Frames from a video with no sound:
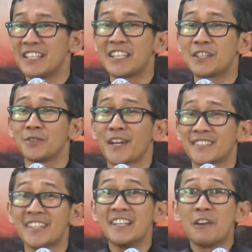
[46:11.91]
in the
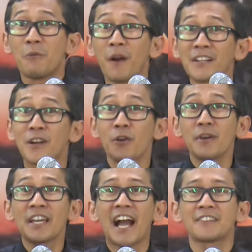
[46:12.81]
US, while
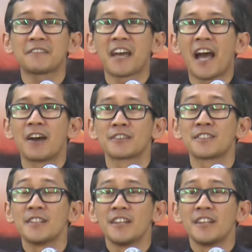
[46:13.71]
going out of the house,